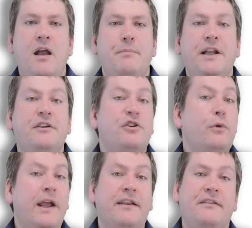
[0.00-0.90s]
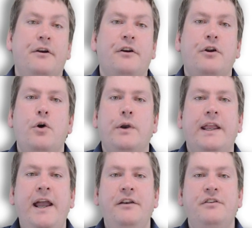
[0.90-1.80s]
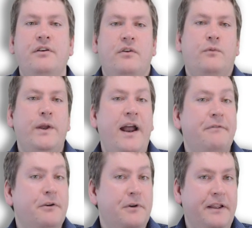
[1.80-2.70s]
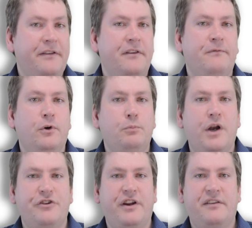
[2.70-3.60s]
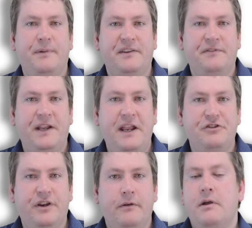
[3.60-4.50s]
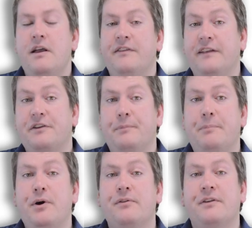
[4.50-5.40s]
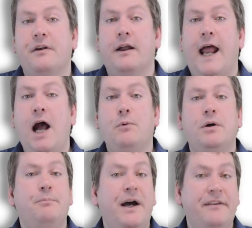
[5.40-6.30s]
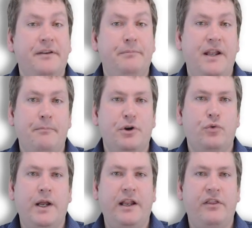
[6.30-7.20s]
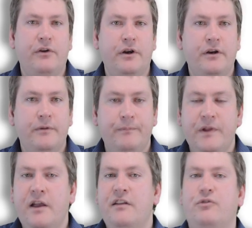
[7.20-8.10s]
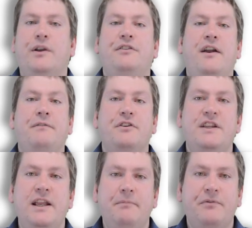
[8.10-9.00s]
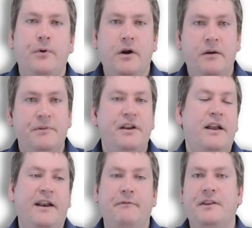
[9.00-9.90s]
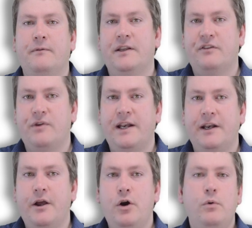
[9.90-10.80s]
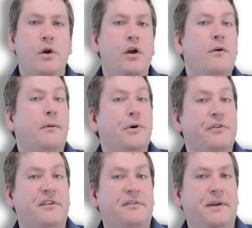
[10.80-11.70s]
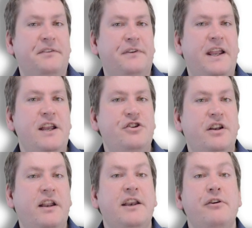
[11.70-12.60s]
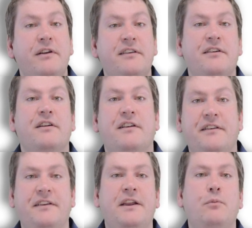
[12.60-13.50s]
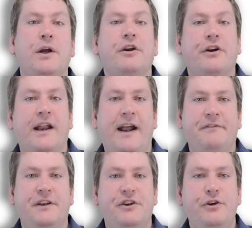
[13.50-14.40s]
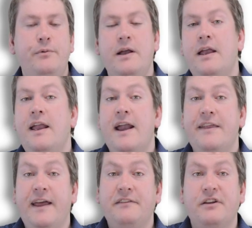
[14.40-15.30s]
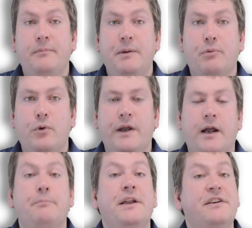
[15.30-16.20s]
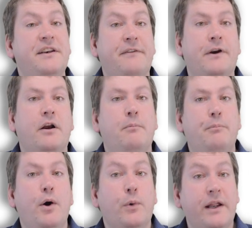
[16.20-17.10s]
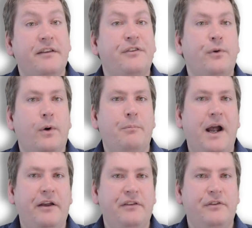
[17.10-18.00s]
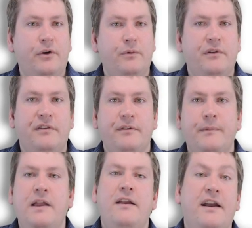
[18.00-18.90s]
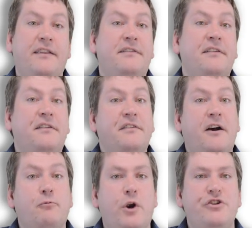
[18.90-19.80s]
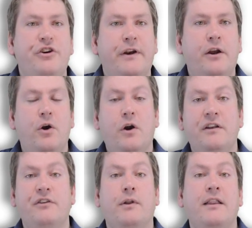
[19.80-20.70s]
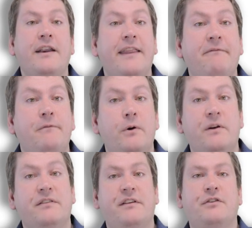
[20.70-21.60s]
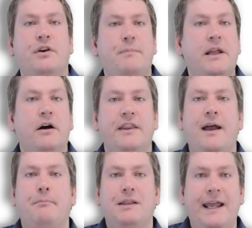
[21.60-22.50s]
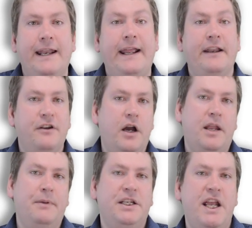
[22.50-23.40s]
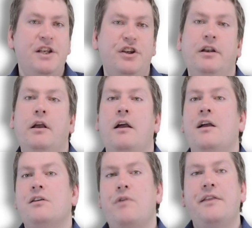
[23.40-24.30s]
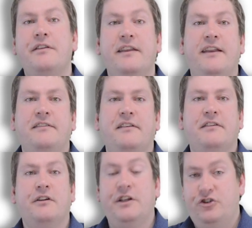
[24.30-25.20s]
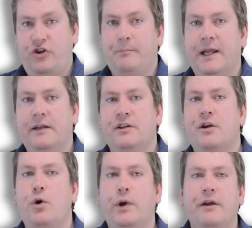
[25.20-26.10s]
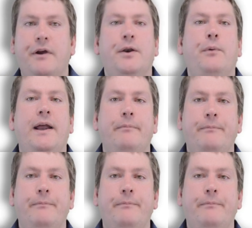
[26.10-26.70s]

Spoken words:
But don't get started coding yet. We haven't released the full project specification. That's going to be posted on OWL by September 23rd. So once you have your teams formed and everyone's ready to go, we'll post a specification and you can start to see what you're going to have to do. And that's going to be broken up into different components or milestones. And this is a software engineering course, so a lot of focus is going to be on that planning and documentation, rather than necessarily jumping into coding right away.